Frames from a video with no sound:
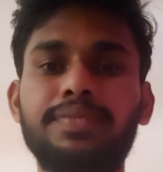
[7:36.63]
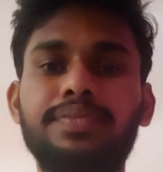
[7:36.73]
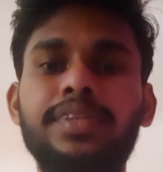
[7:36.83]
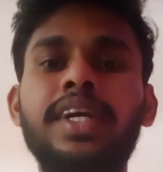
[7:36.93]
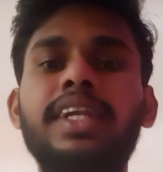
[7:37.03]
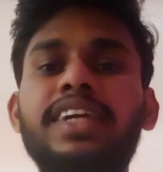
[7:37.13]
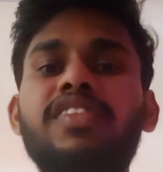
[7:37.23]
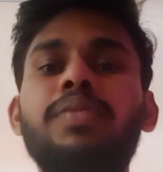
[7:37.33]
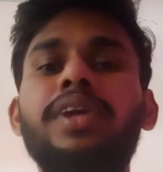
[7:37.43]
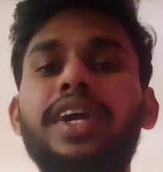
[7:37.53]
Then it
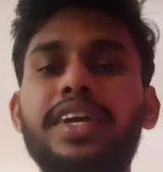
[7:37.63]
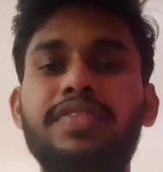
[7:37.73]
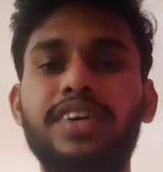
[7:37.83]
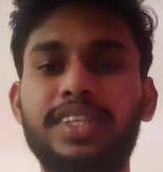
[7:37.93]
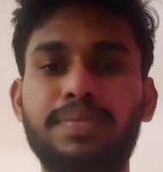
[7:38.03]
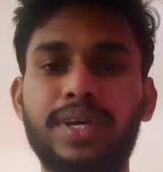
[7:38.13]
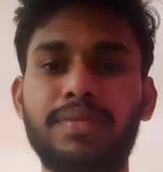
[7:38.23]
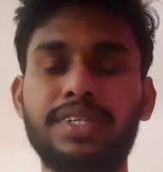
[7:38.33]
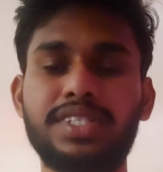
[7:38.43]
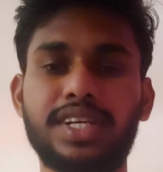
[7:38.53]
will be ready for the
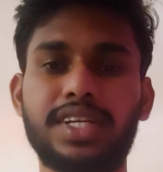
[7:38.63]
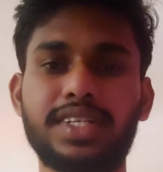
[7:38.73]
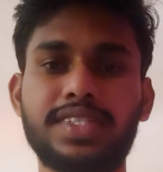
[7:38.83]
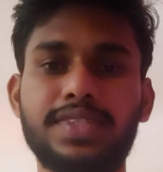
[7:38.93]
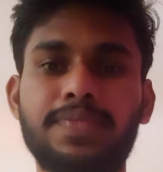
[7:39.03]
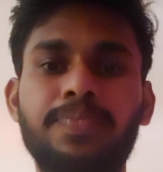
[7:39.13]
payment status.